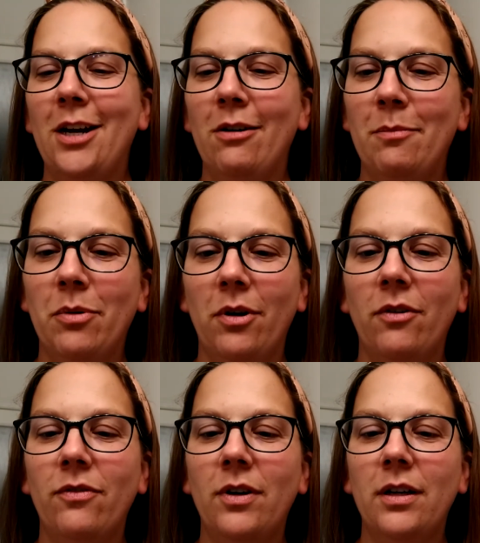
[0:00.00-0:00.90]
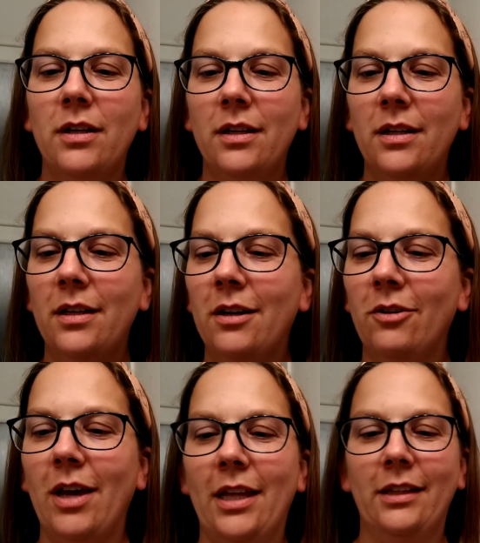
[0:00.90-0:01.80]
You're approved.
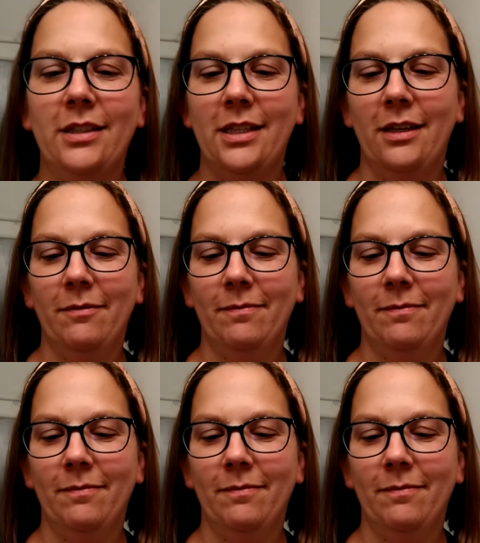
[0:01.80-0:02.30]
Okay, let's see.